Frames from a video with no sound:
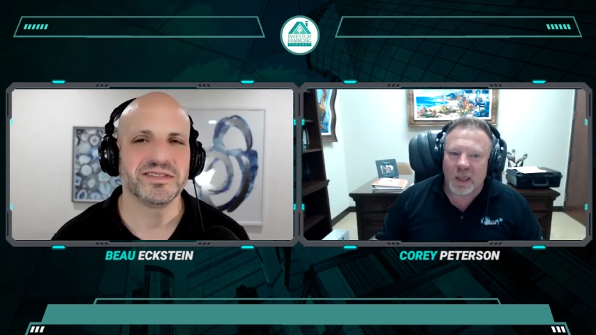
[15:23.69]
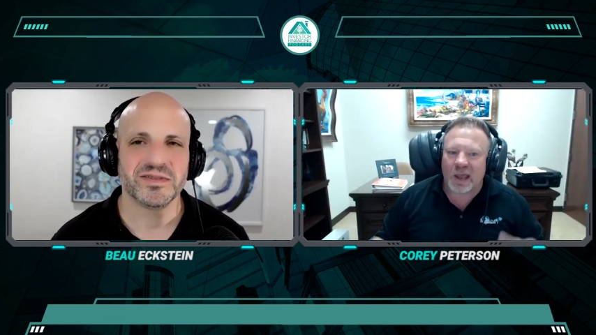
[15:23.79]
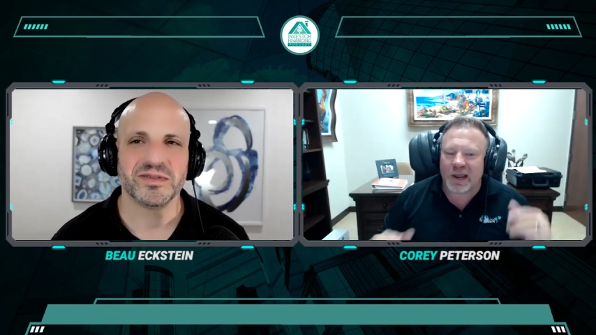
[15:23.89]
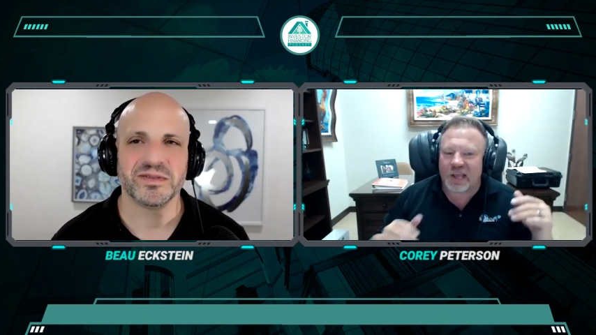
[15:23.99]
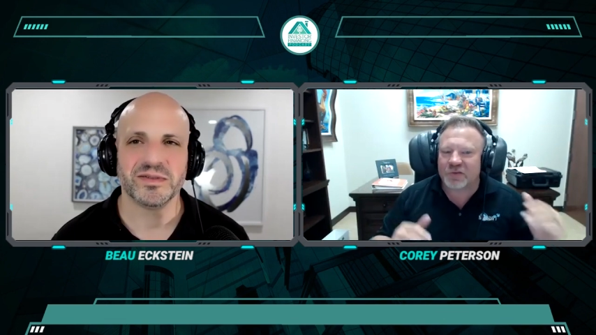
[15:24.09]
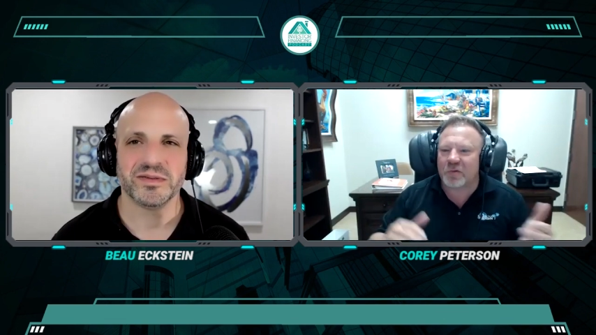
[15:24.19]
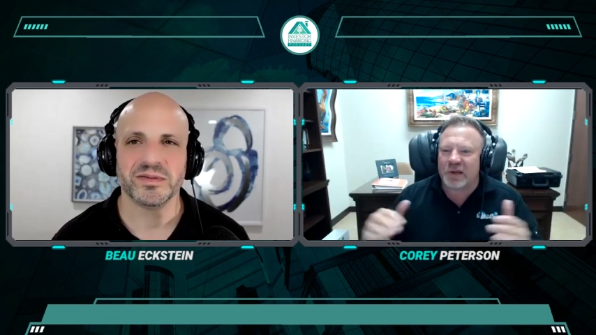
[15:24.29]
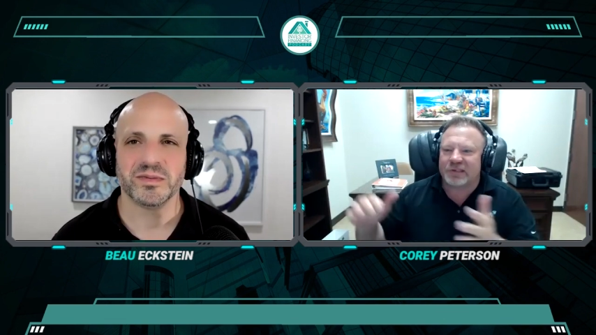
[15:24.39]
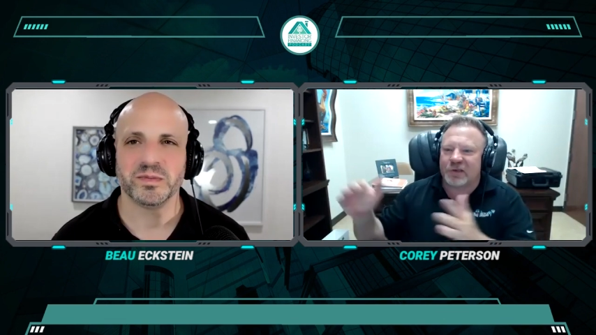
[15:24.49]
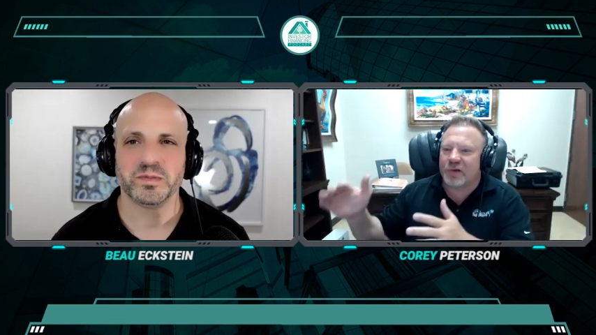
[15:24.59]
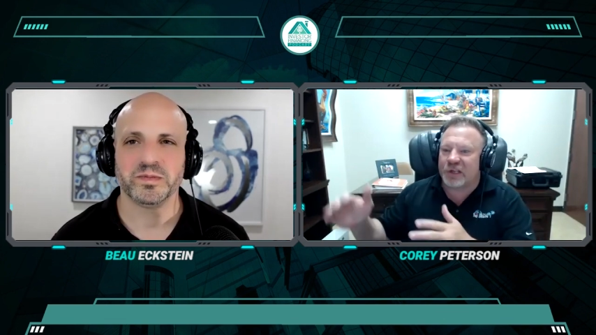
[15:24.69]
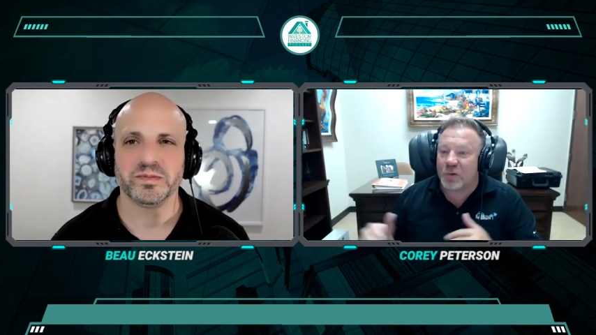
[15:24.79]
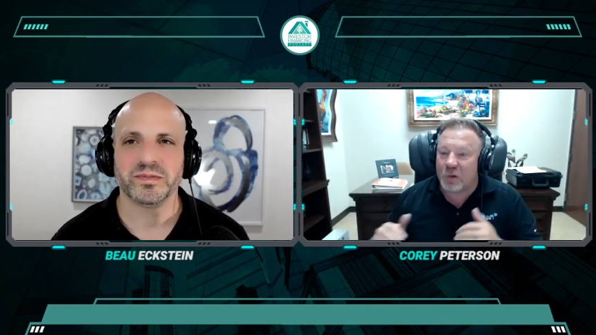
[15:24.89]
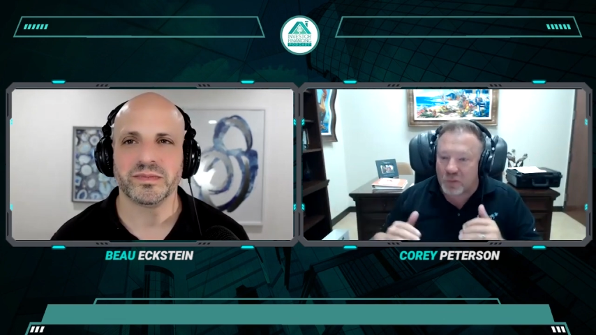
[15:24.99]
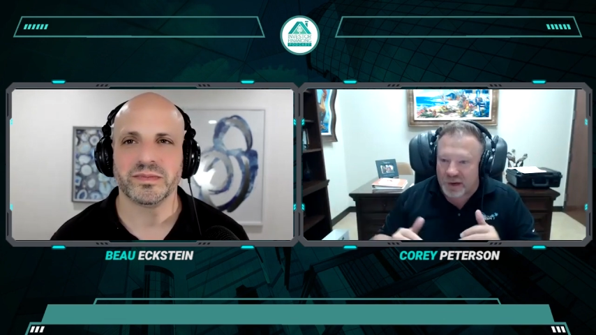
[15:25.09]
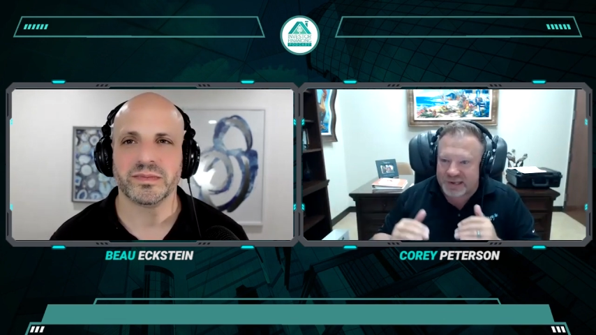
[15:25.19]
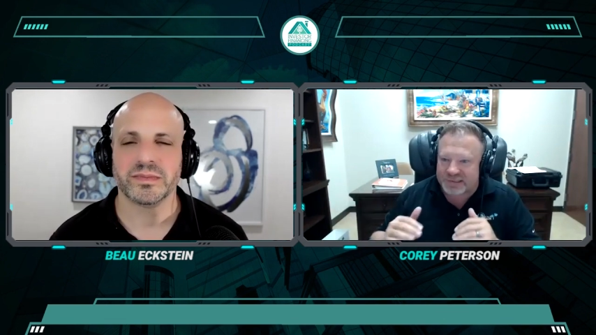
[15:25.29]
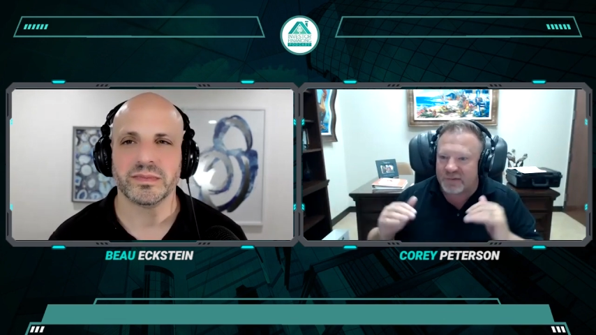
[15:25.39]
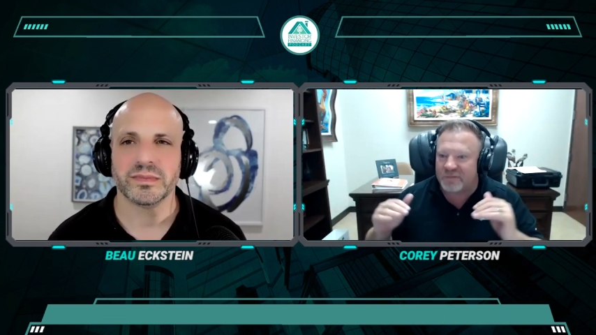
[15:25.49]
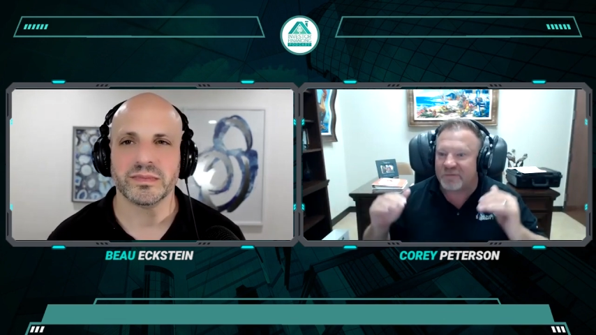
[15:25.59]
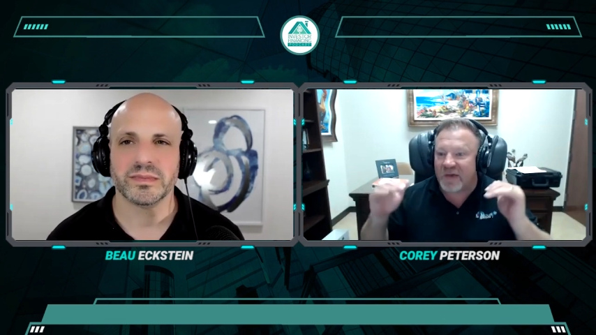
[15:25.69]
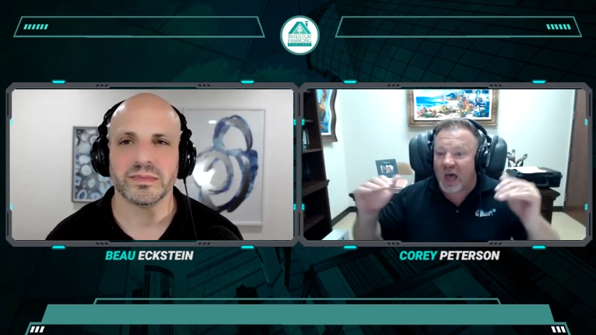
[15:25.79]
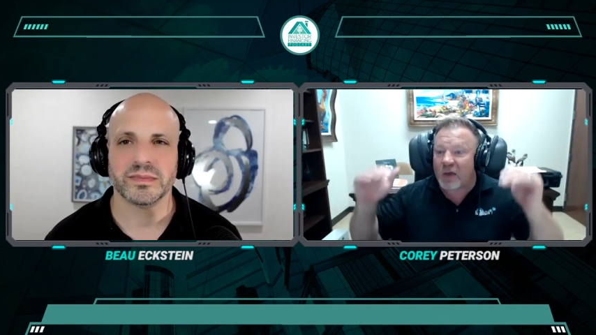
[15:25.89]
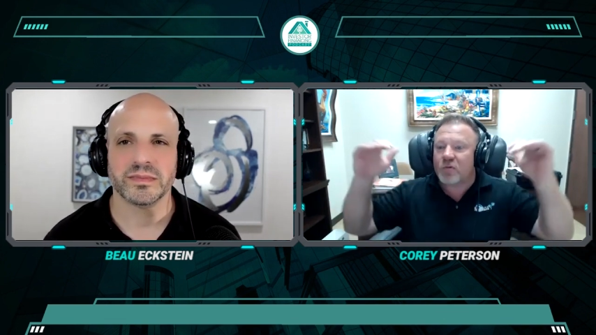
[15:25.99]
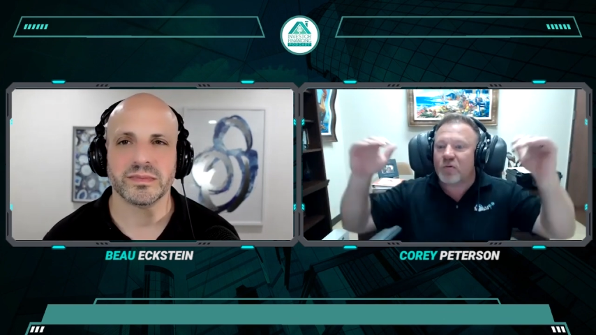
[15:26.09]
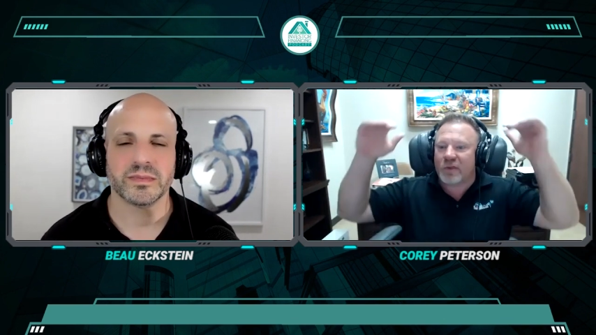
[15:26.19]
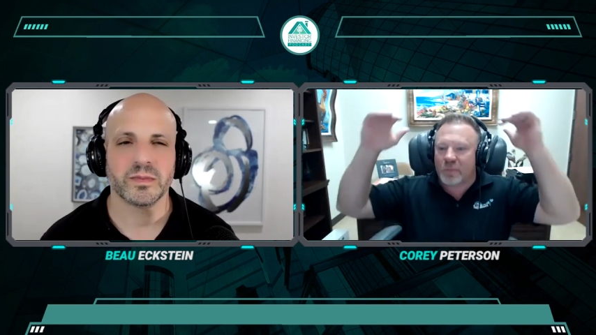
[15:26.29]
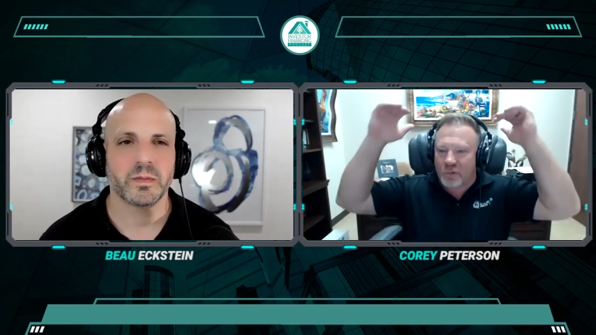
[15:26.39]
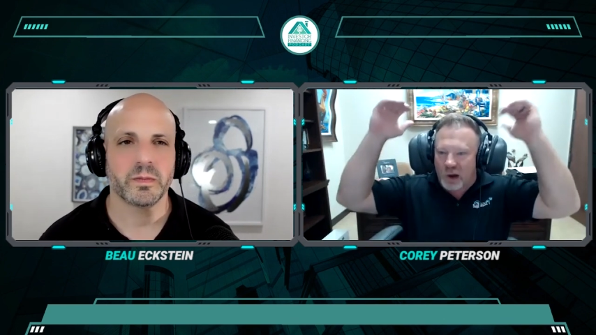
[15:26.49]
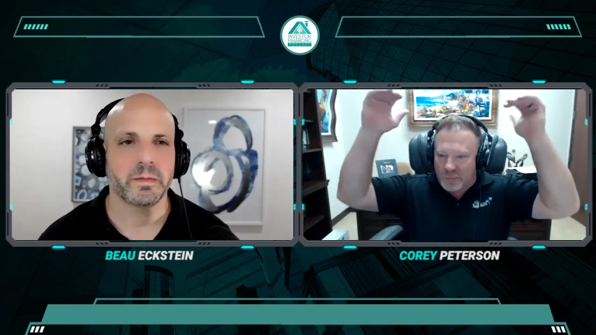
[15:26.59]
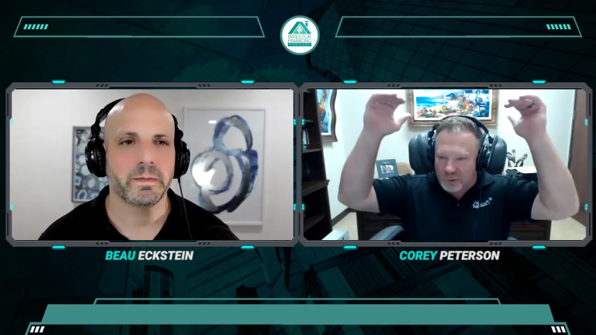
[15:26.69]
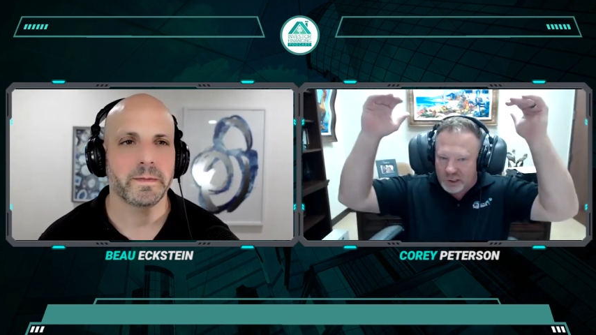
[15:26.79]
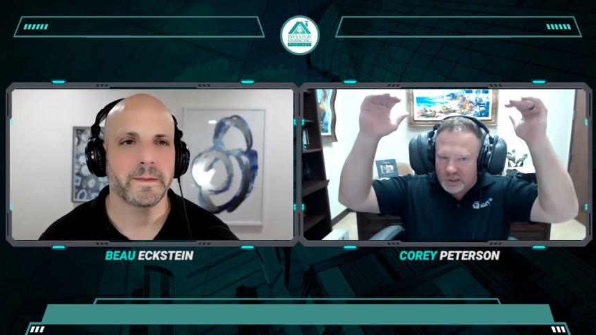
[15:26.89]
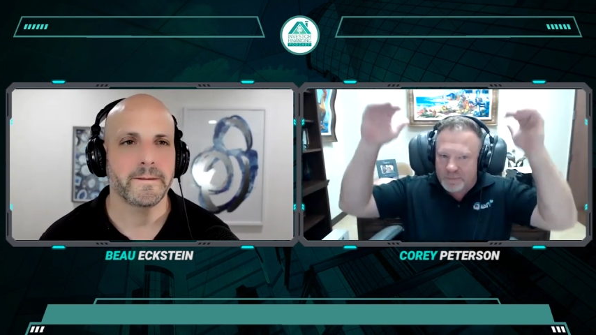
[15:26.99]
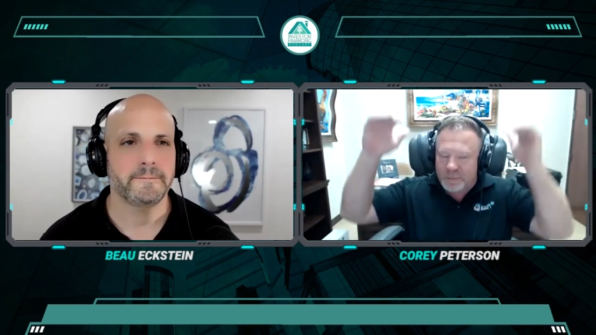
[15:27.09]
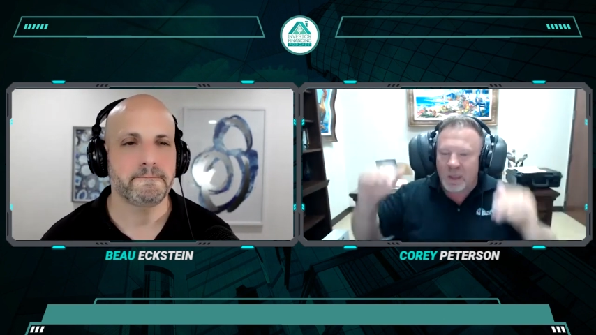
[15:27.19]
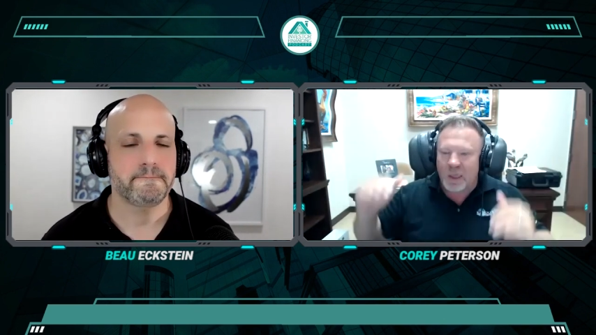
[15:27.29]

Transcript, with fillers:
Speaker 1: And as we raise the rents, we raise the value of the property.